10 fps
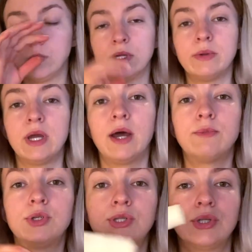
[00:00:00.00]
it, I'm
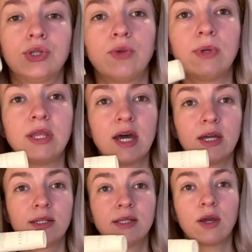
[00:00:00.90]
just assuming that
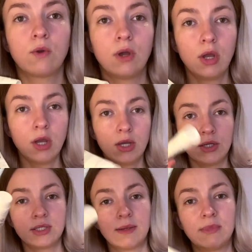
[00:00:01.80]
it's like
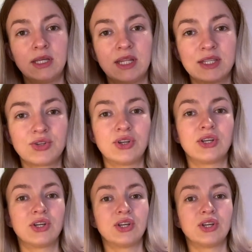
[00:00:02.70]
something that's gonna